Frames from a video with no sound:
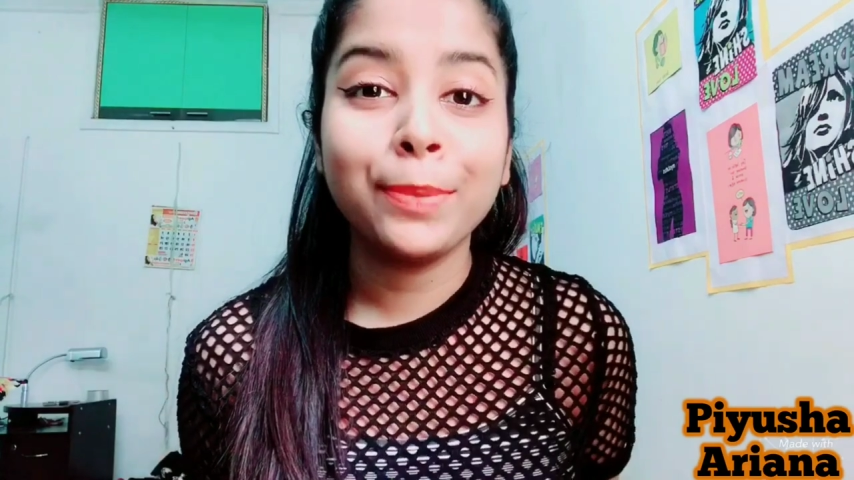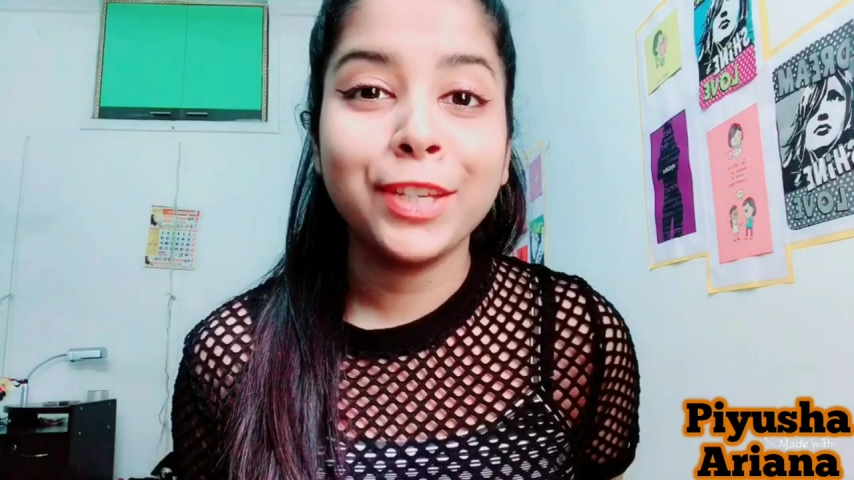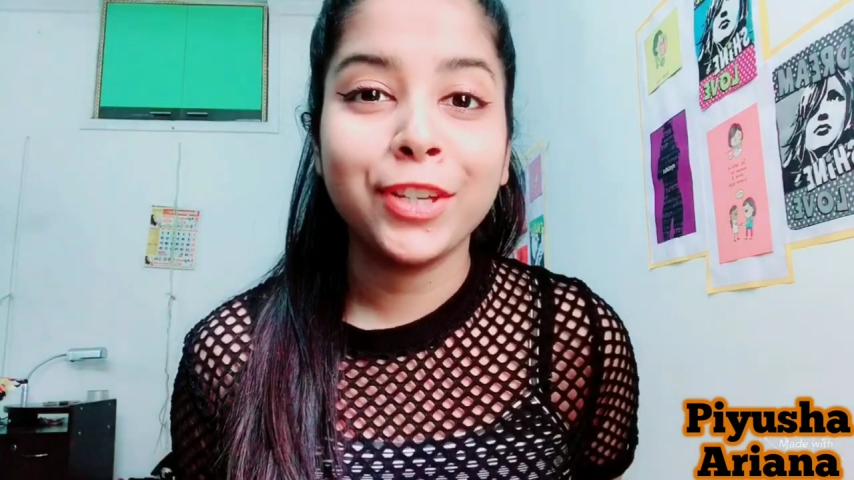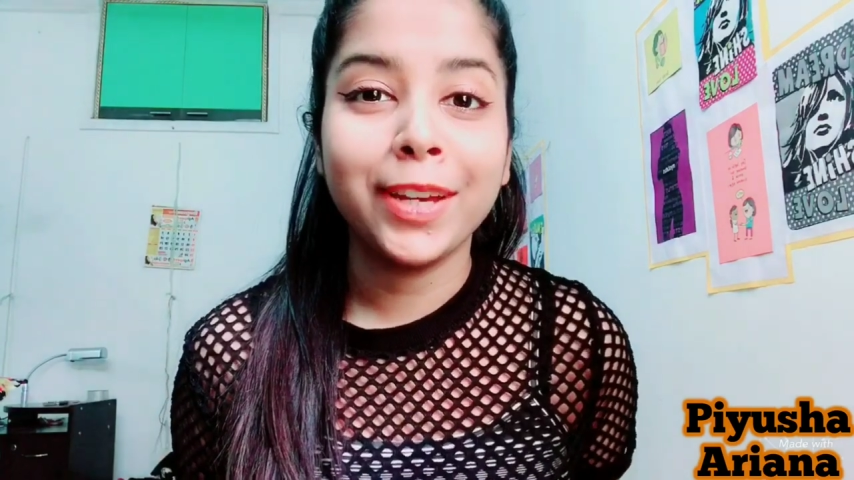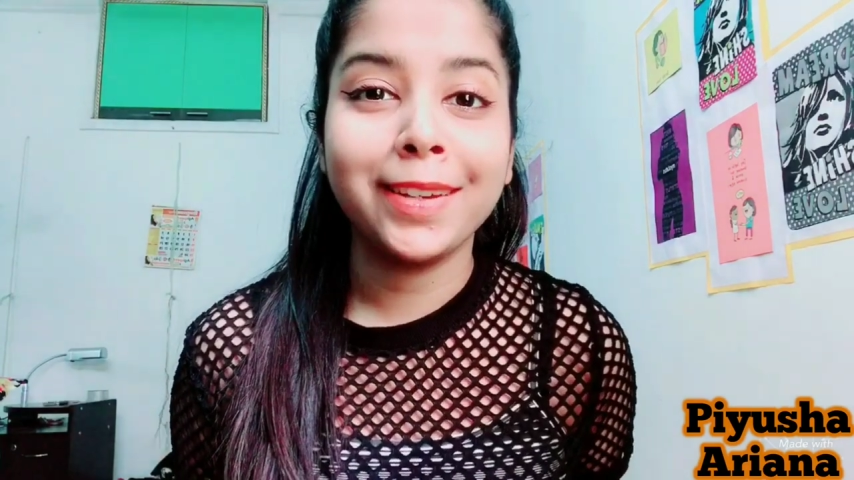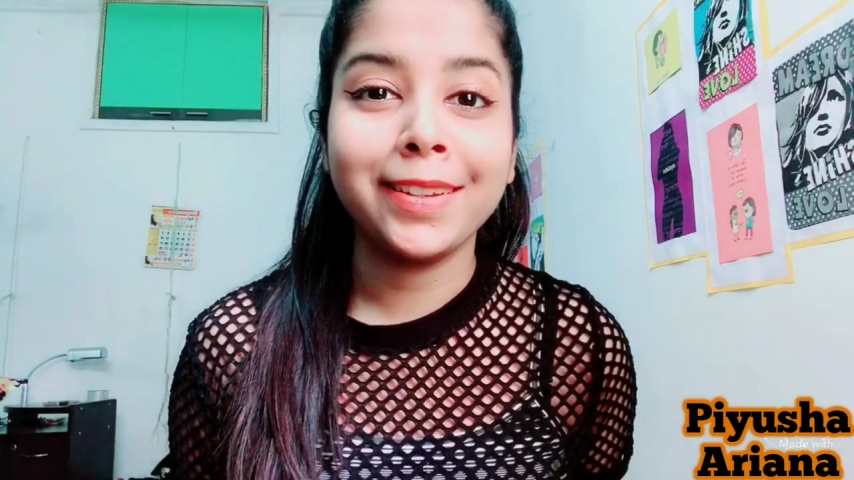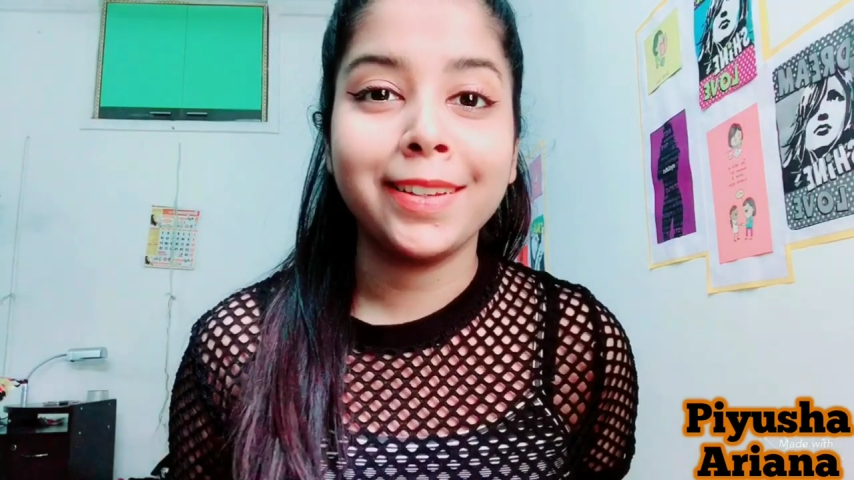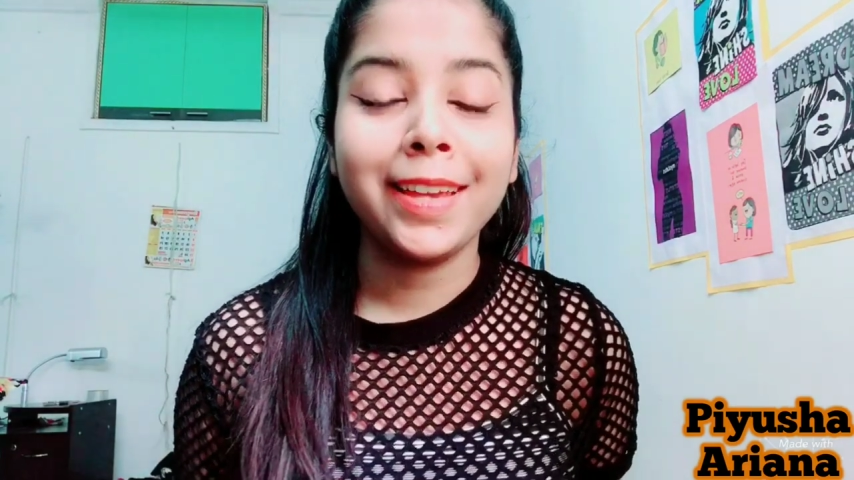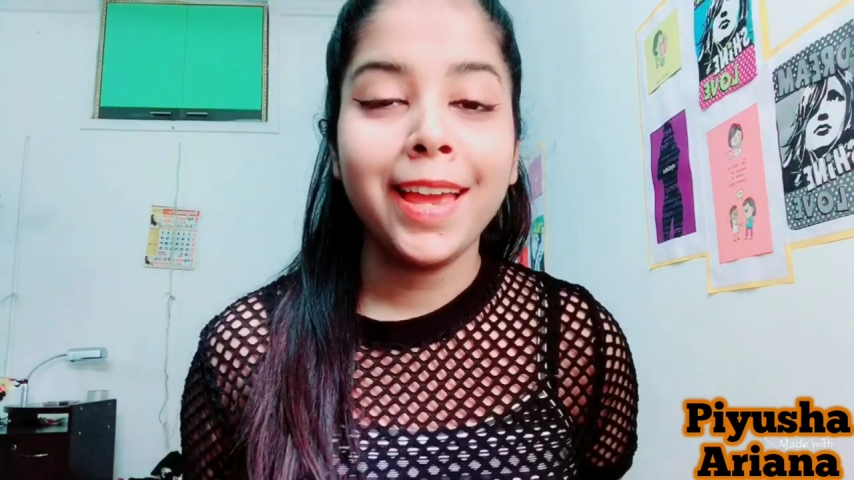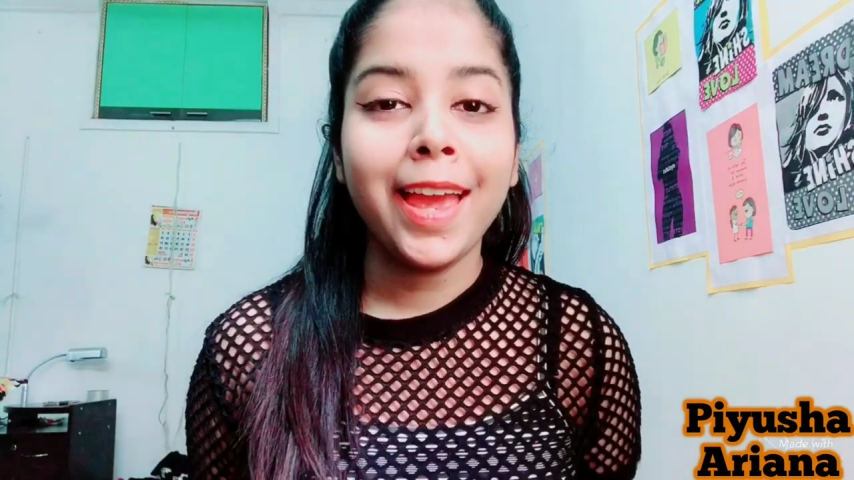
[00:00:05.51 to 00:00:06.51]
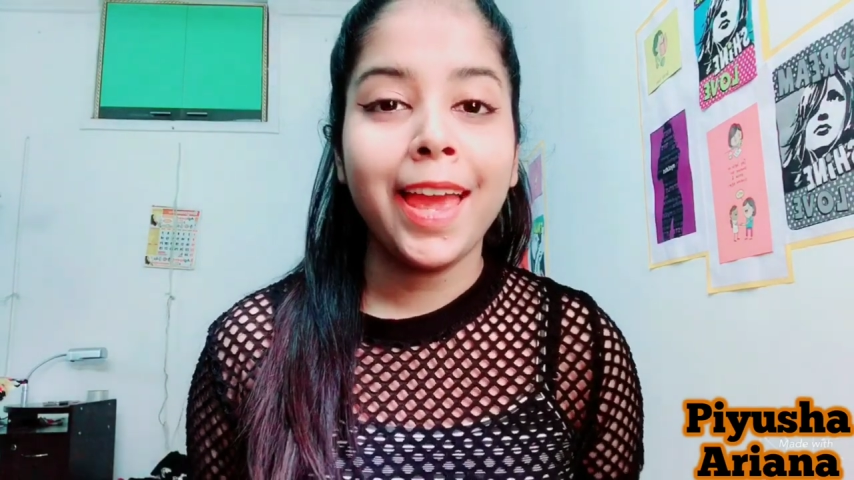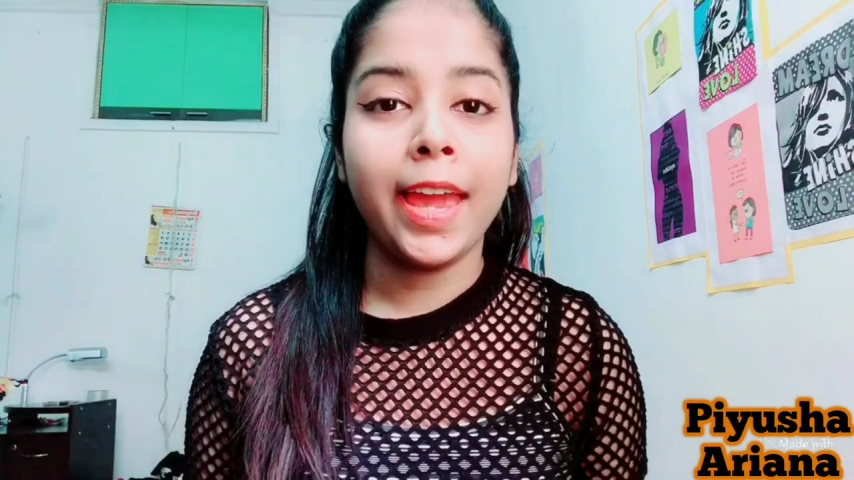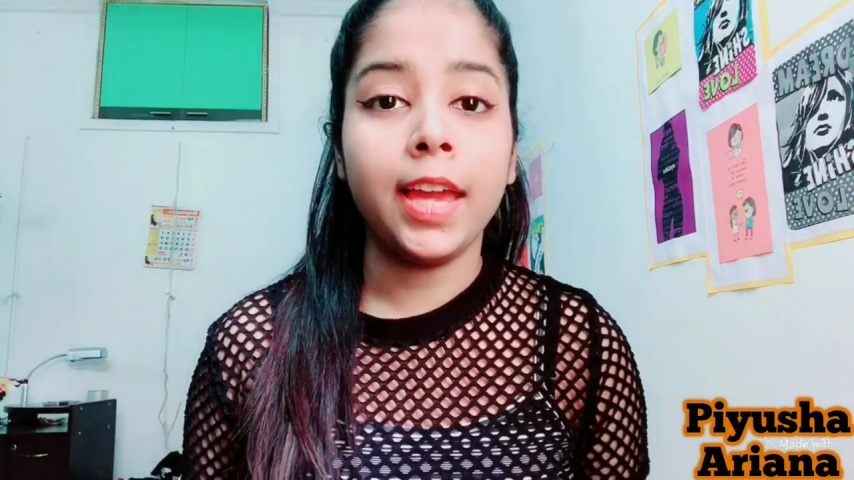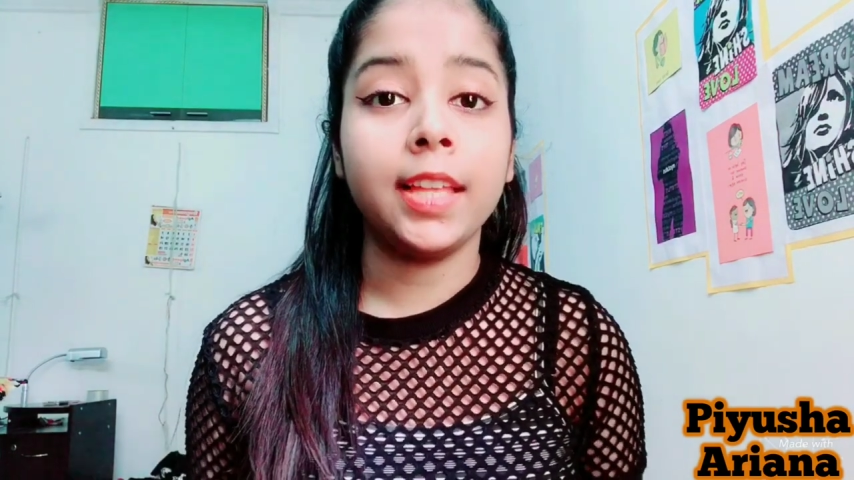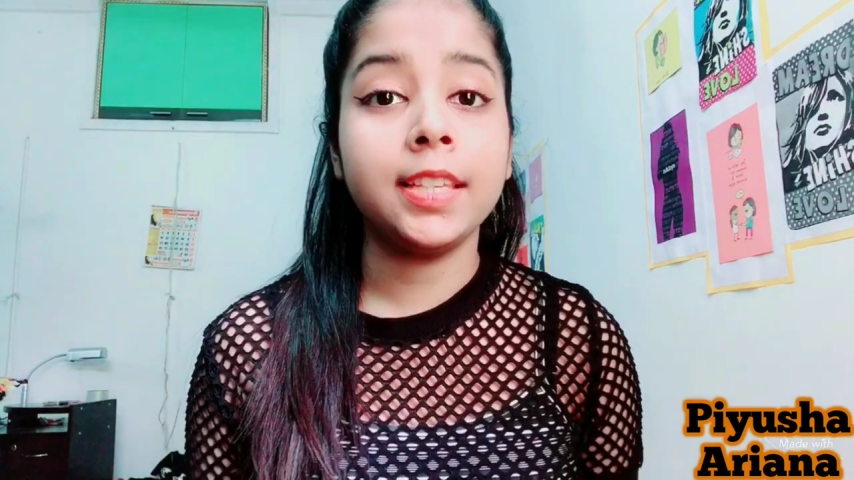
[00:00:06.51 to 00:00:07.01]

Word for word: to my channel and